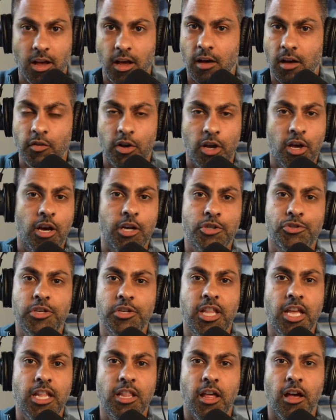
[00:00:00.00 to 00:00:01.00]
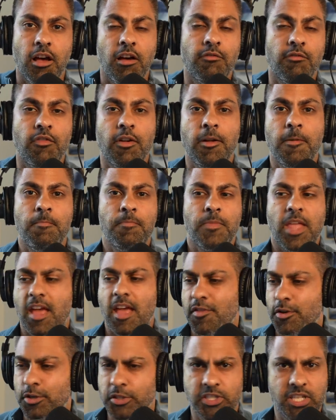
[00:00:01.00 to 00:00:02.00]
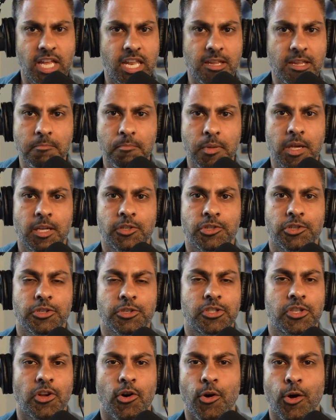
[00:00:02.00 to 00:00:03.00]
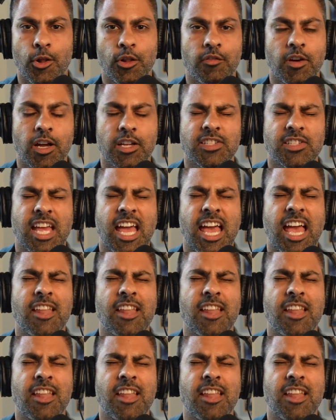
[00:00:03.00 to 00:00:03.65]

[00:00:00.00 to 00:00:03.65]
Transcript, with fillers: of a country they love, and they're sending pictures to all of us, Aww.